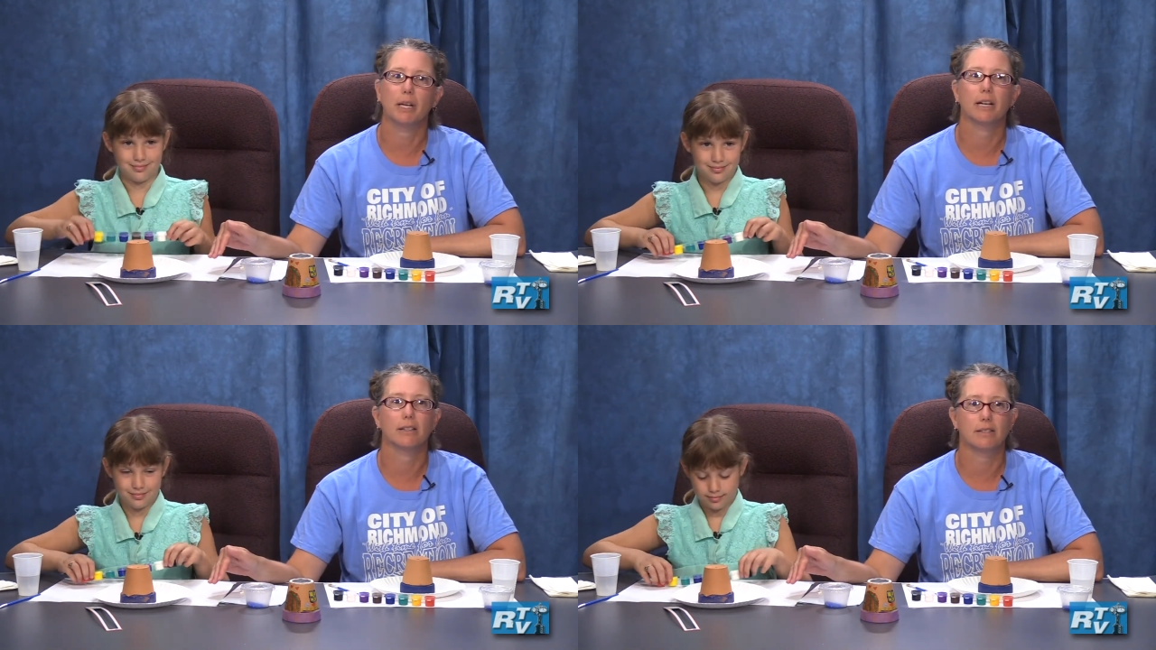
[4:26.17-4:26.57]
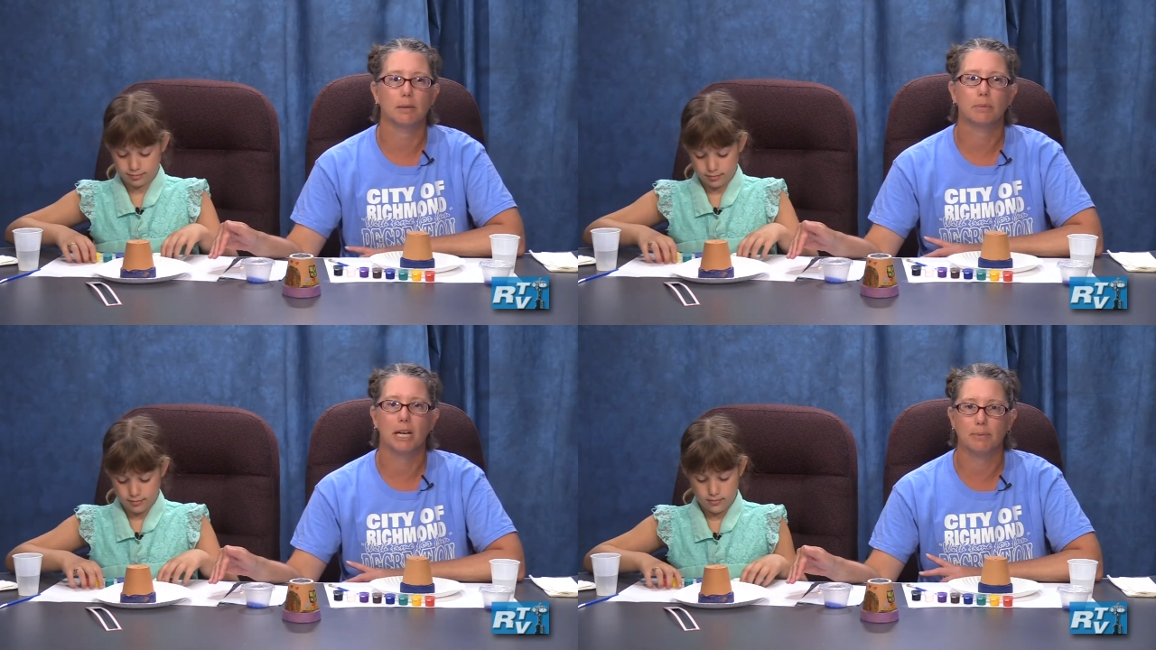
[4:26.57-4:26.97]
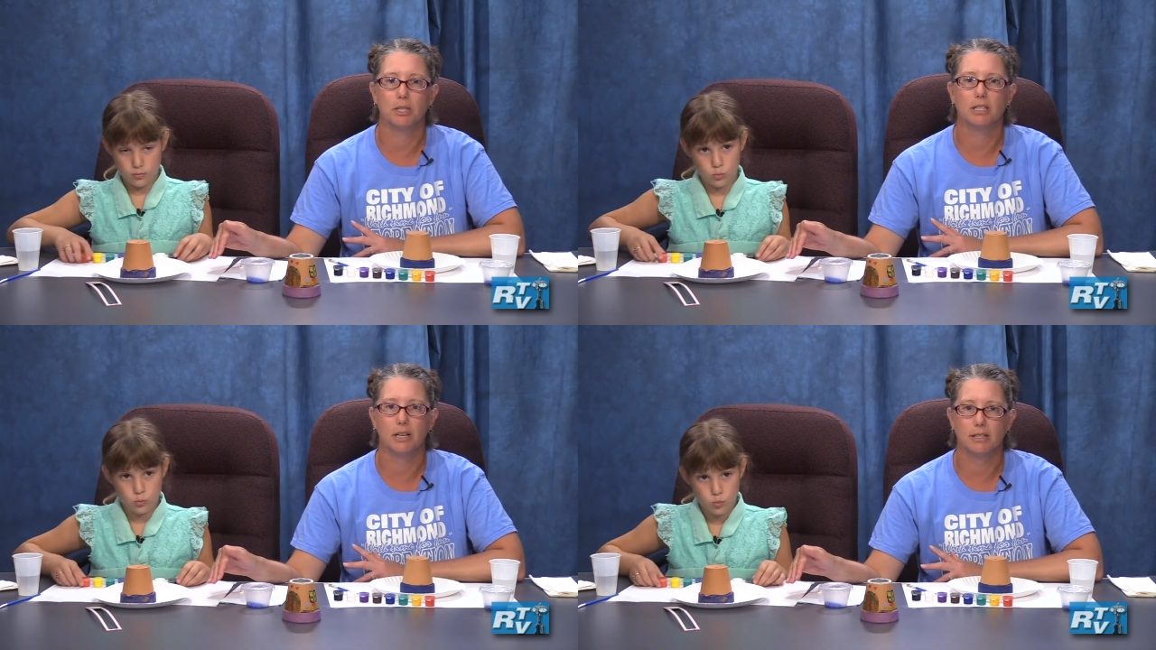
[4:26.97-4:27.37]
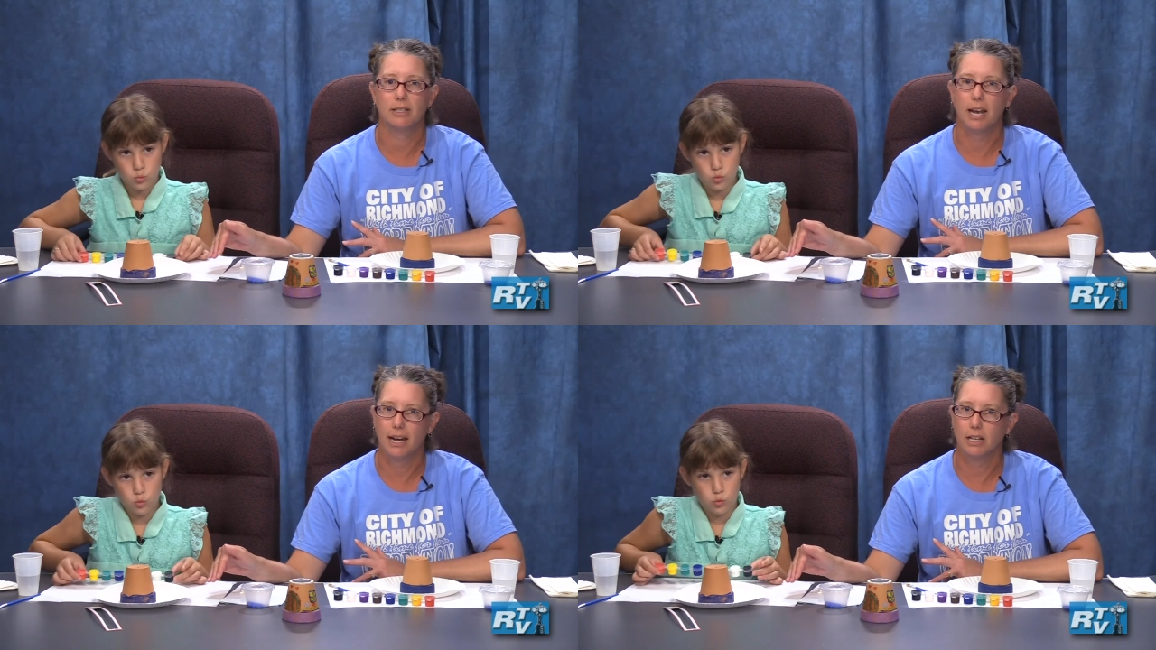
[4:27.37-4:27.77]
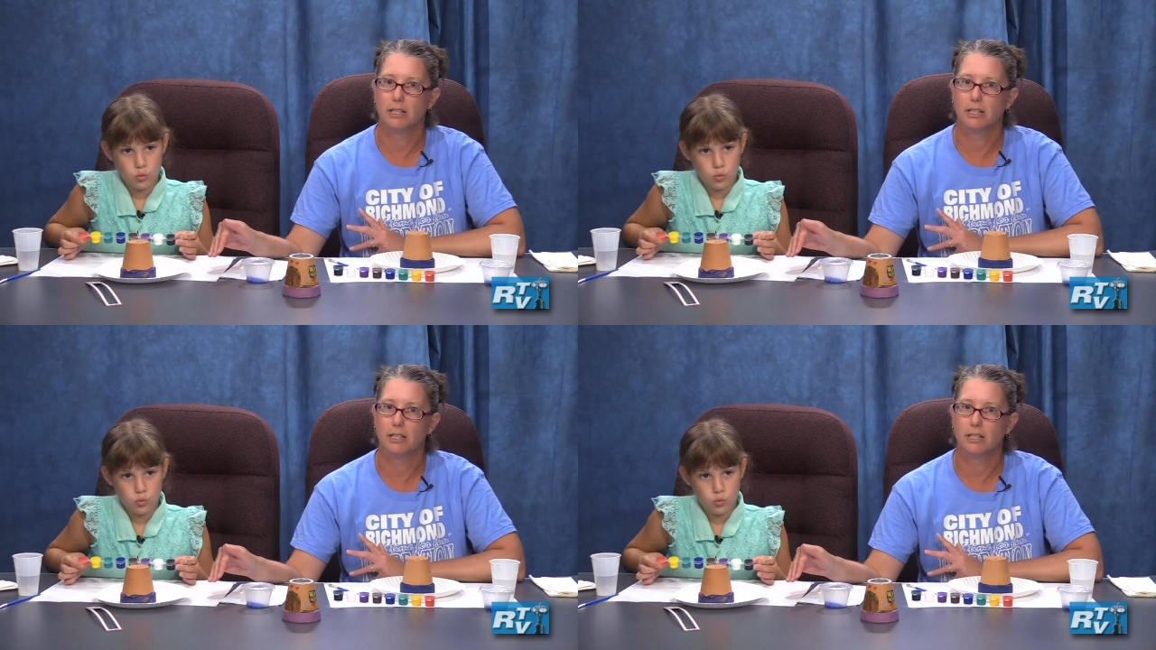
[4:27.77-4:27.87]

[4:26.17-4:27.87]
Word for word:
Speaker 1: because sometimes it does take